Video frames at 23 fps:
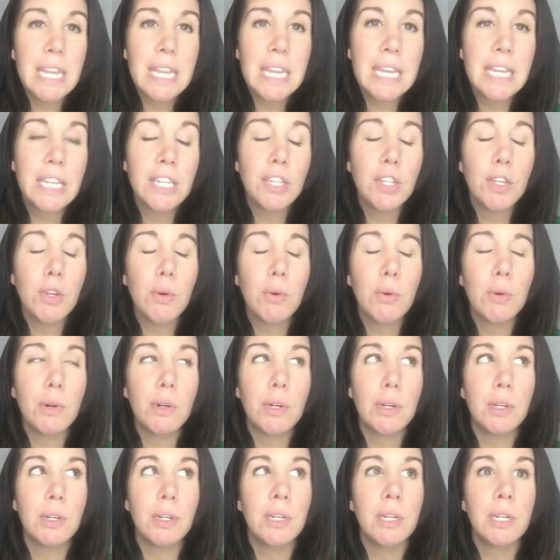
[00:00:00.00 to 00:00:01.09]
in
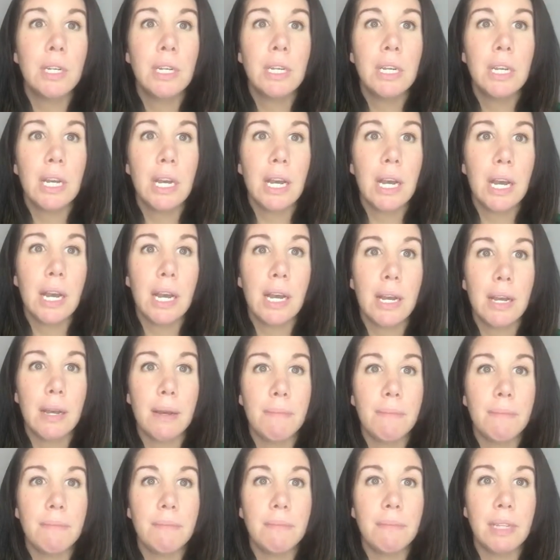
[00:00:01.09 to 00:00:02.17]
your,
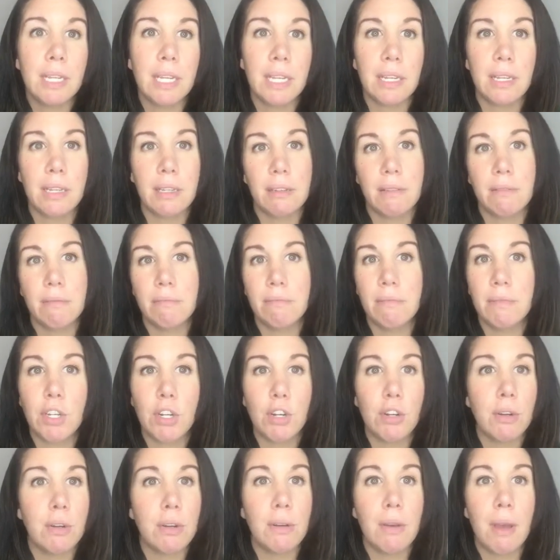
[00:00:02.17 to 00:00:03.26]
like
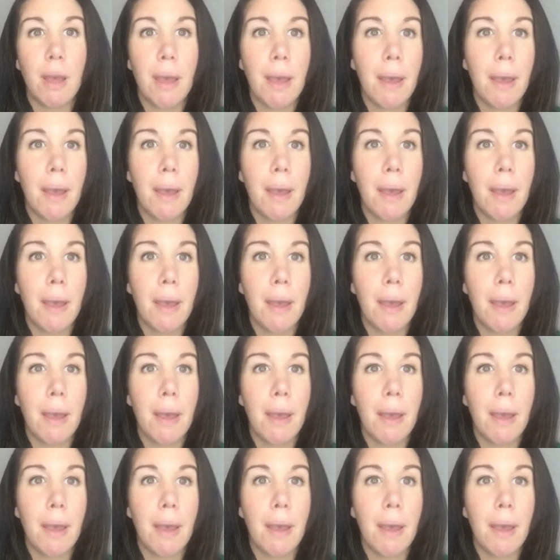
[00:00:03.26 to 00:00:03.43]
your